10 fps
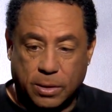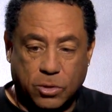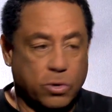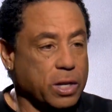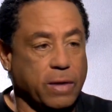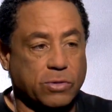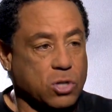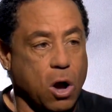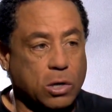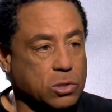you couldn't even
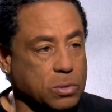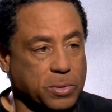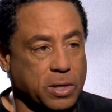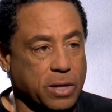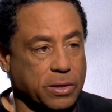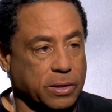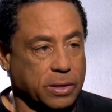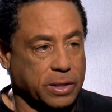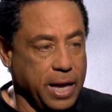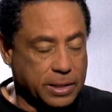talk to them or nothing
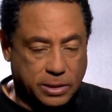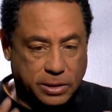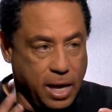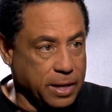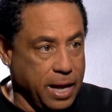because they had to stay